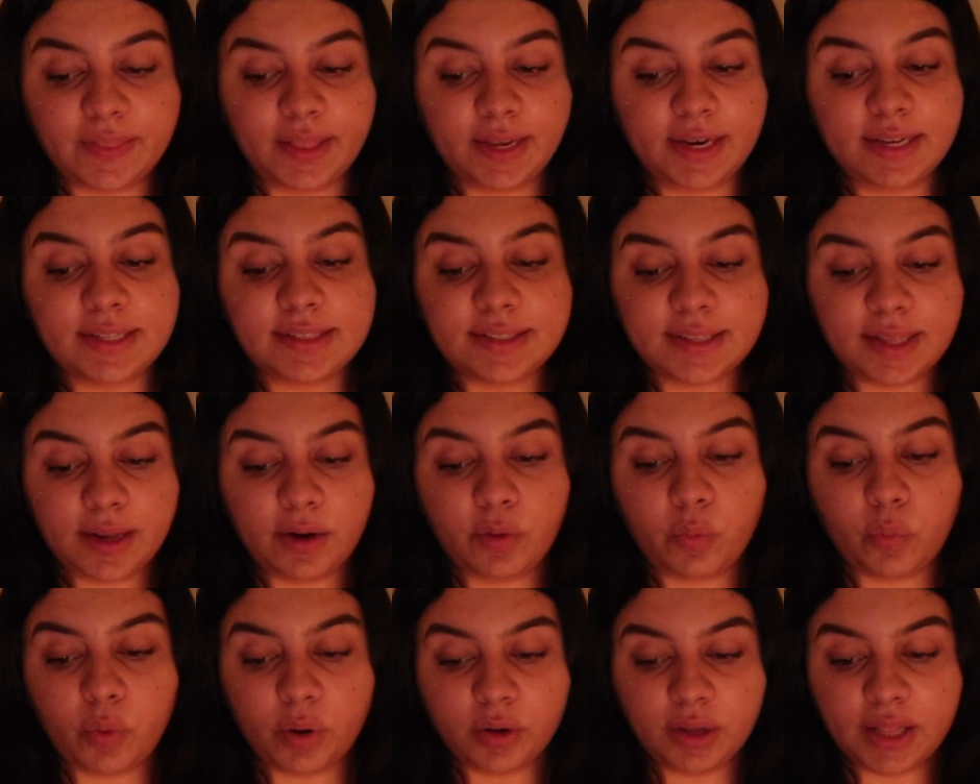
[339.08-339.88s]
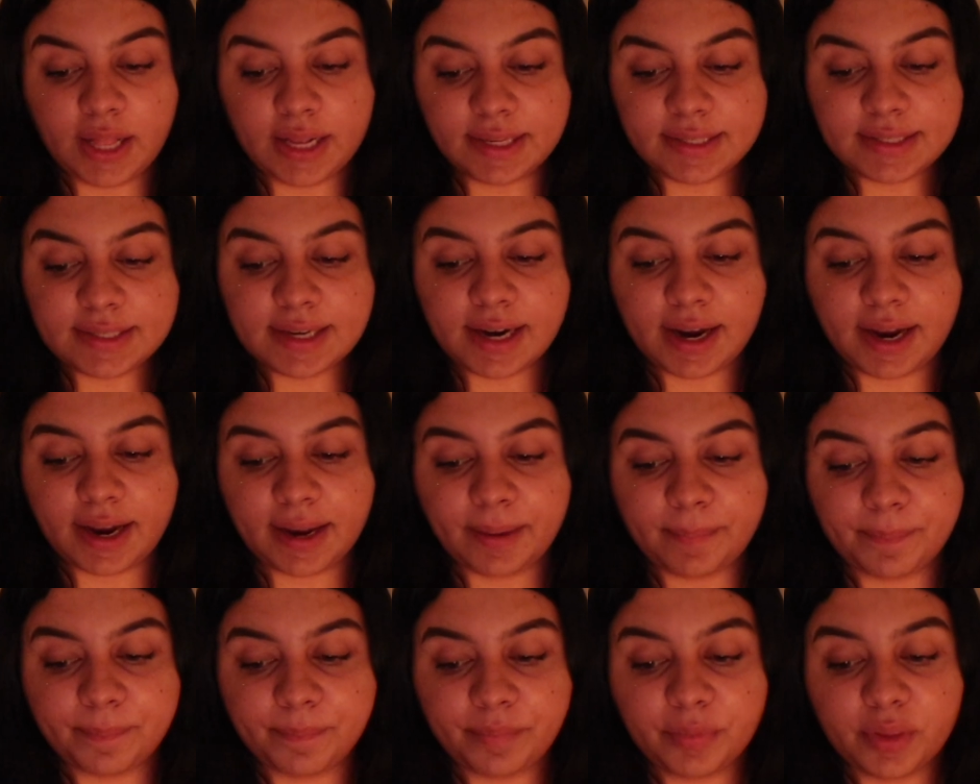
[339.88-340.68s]
And then it said it one last
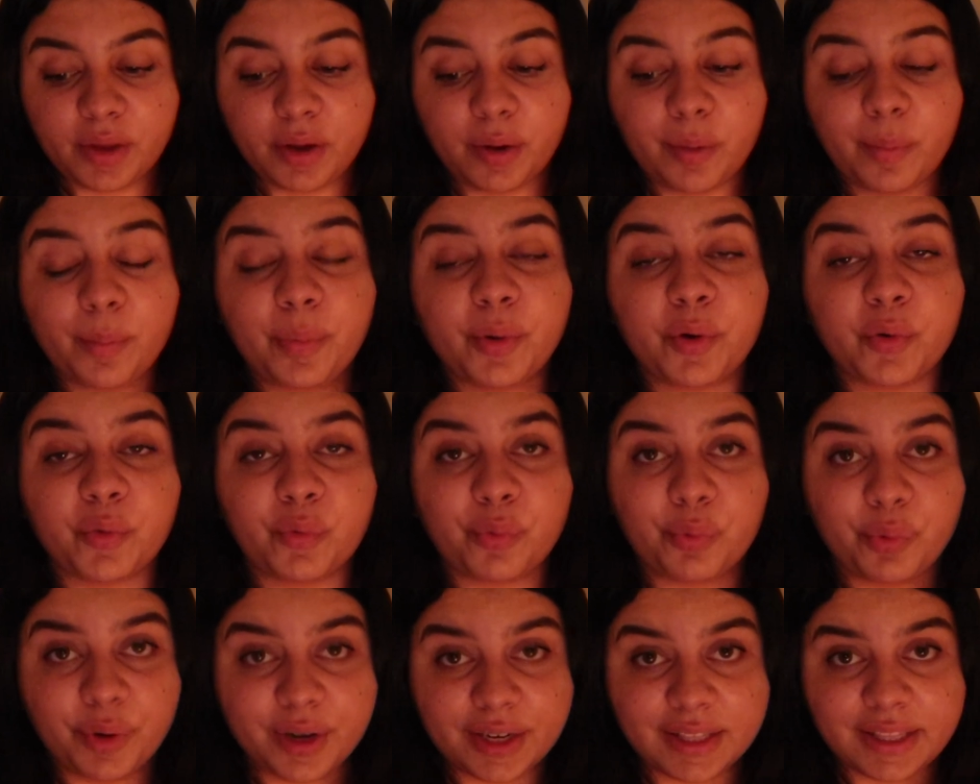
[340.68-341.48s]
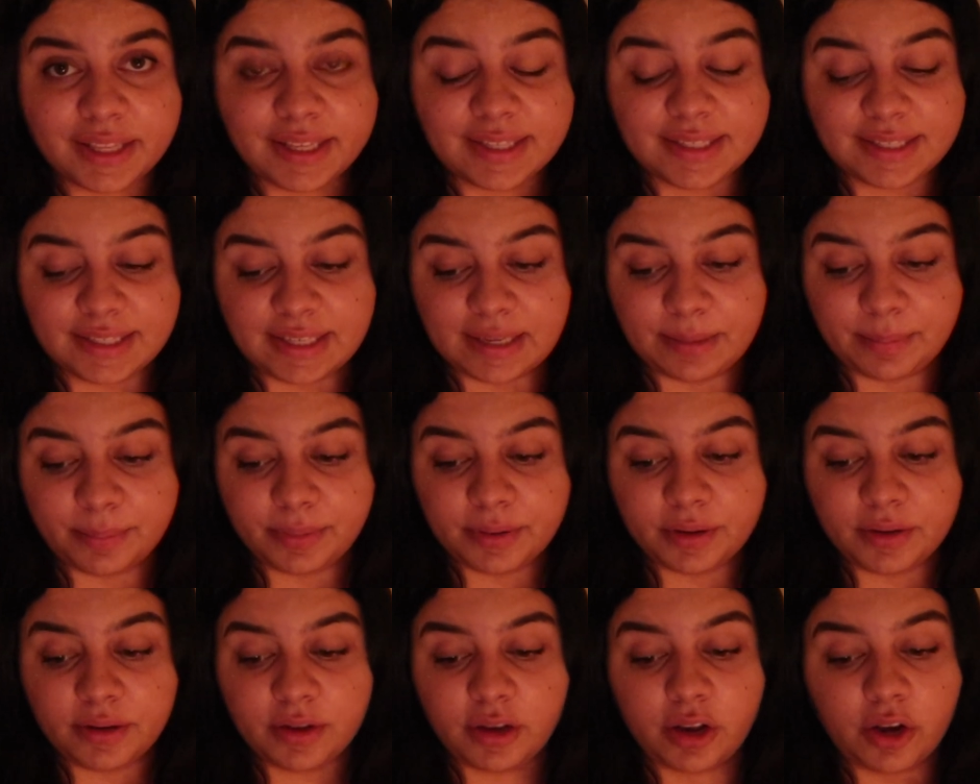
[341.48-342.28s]
time, but really
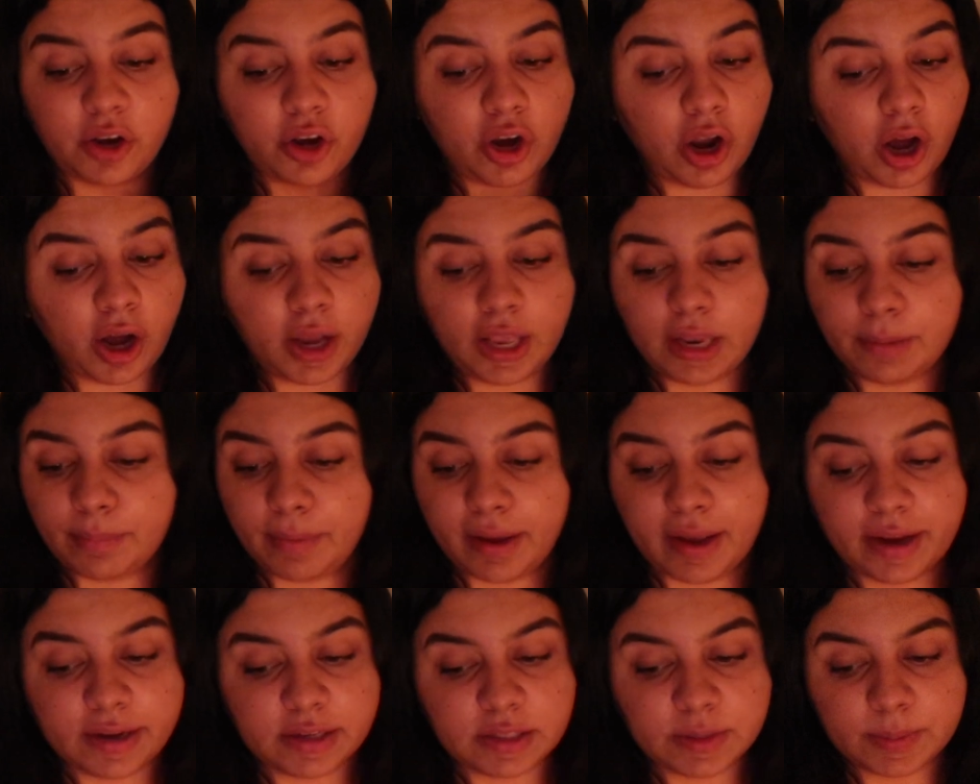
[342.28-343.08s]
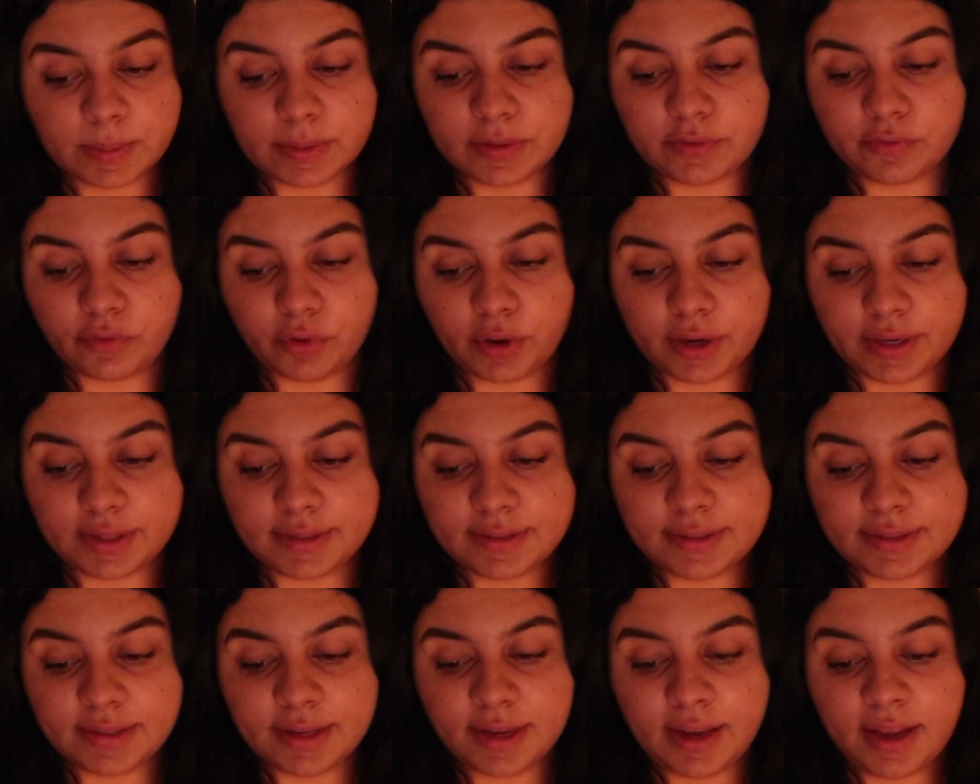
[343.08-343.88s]
deep, not in my husband's
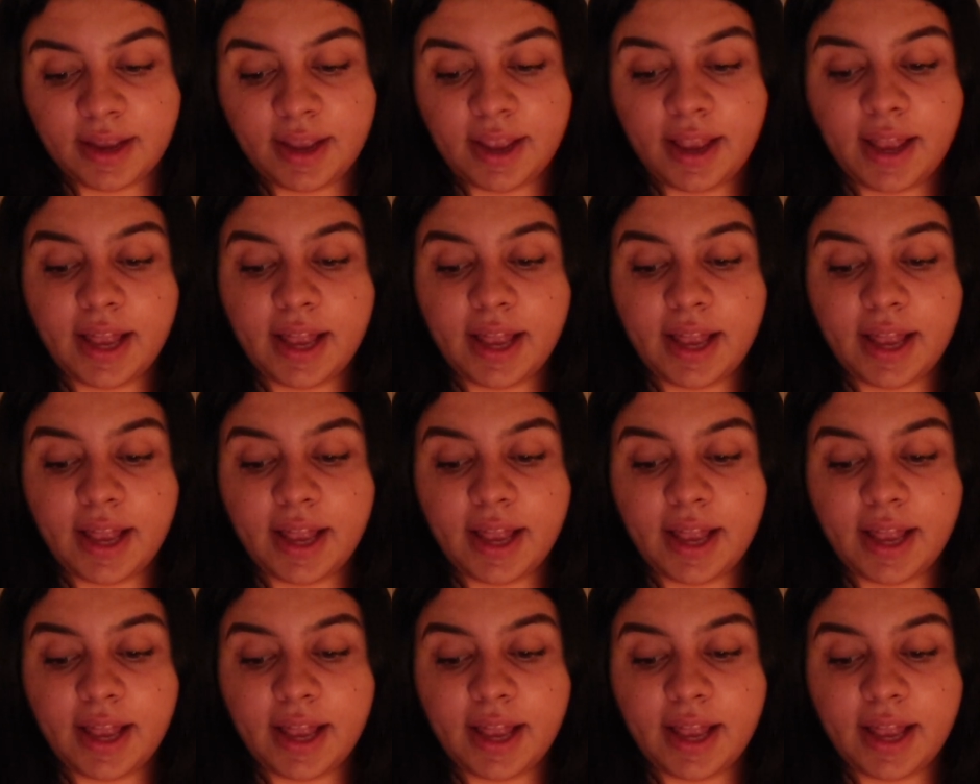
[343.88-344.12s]
voice.